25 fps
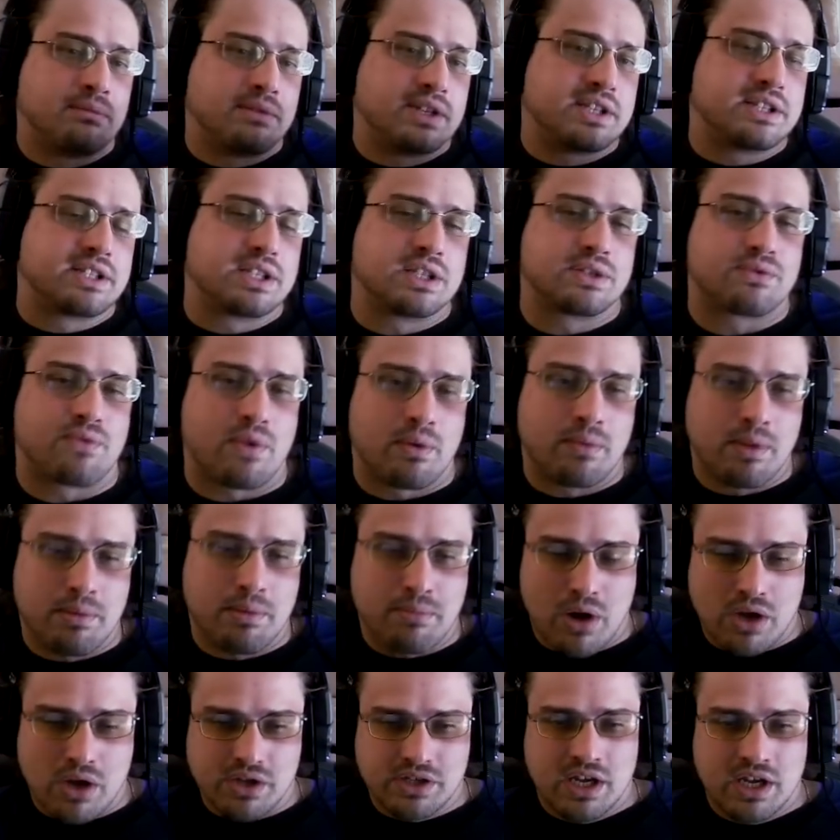distance from the
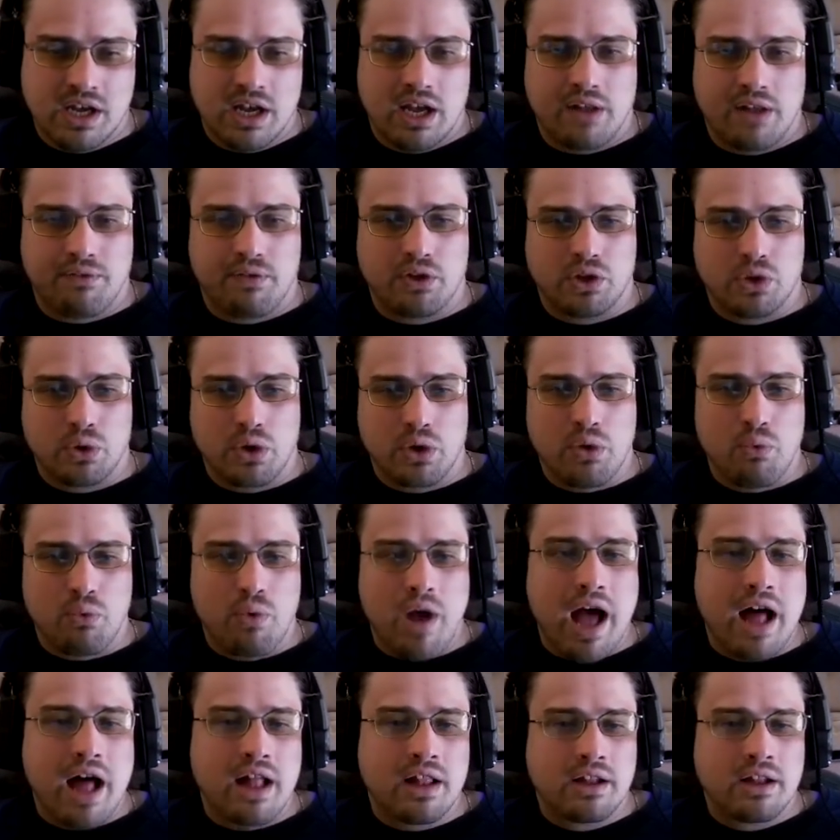boss. If you do it
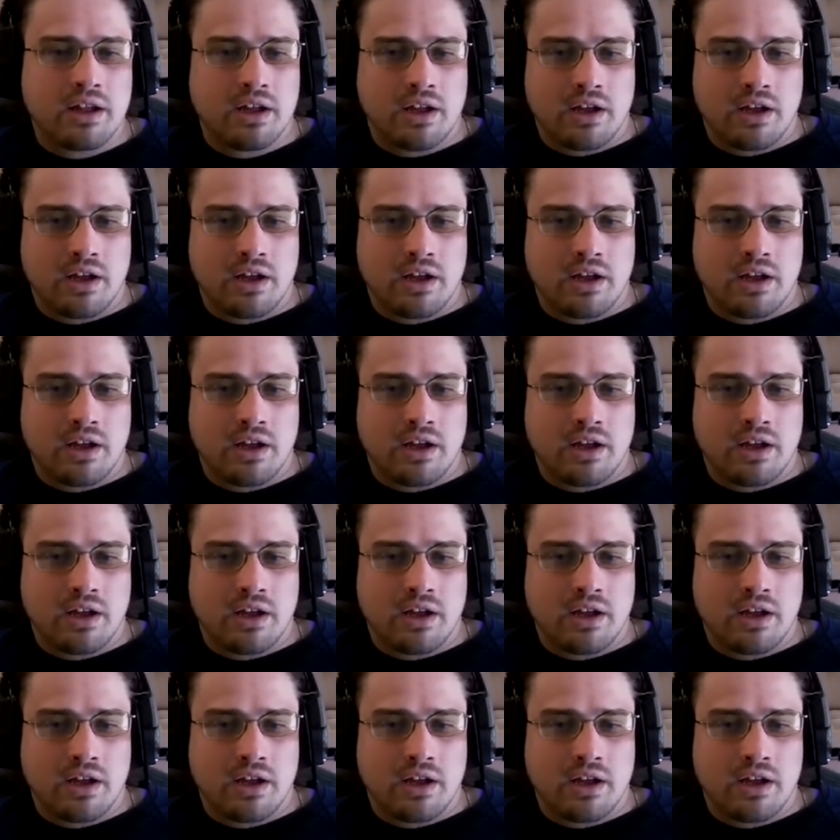well,